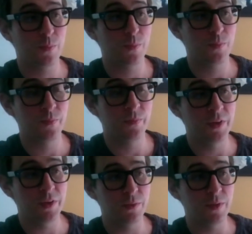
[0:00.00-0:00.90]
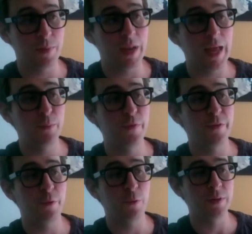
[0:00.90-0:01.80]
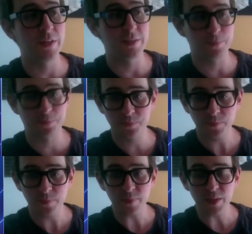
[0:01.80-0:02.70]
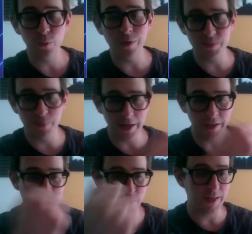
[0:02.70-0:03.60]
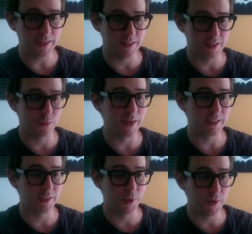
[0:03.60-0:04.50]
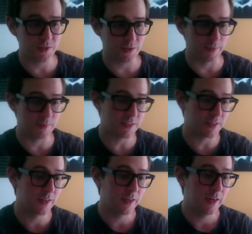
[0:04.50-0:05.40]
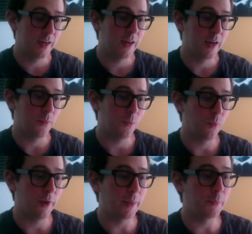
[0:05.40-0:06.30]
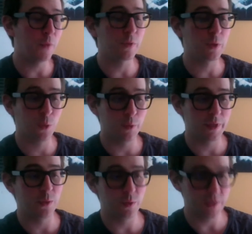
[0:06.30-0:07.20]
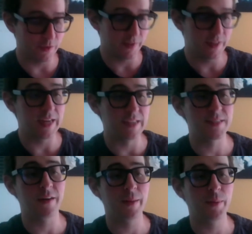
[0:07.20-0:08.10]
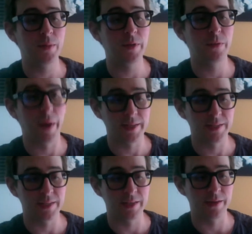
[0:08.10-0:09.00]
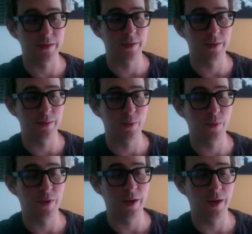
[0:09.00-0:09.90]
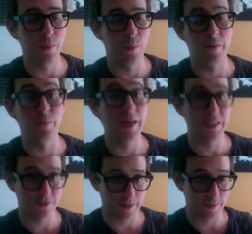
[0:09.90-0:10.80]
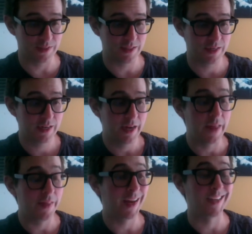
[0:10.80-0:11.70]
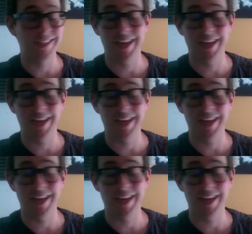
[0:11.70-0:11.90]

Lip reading: the plan moving forward is, whilst my new writers are writing their own scripts, when I'm not recording audio for theirs, I'm going to be writing one of my scripts. And then I can take